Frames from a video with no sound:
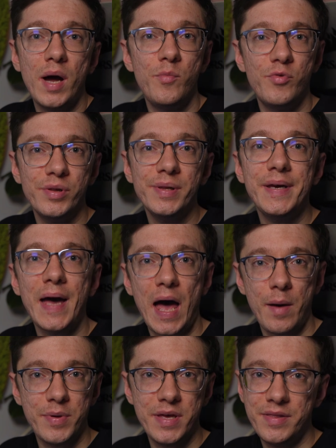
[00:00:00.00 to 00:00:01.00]
I'm really
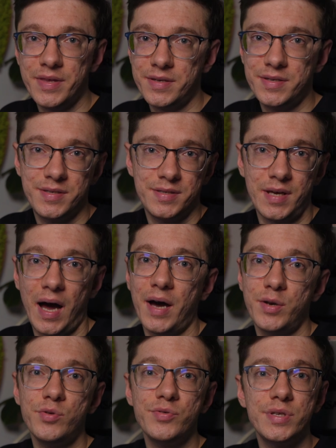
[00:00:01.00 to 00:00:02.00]
happy that I
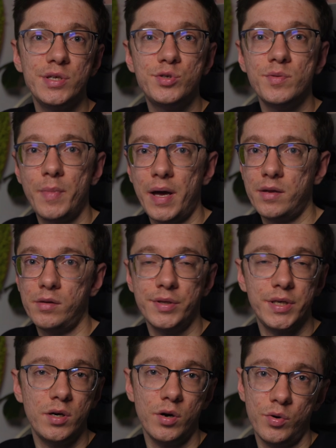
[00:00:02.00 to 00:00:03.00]
don't need to manually
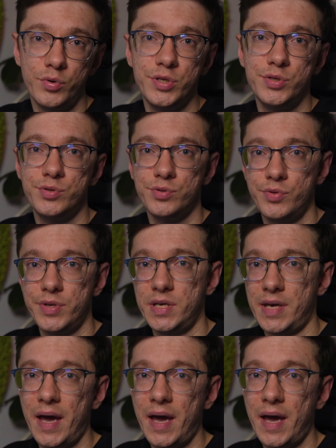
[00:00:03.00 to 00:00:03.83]
go into the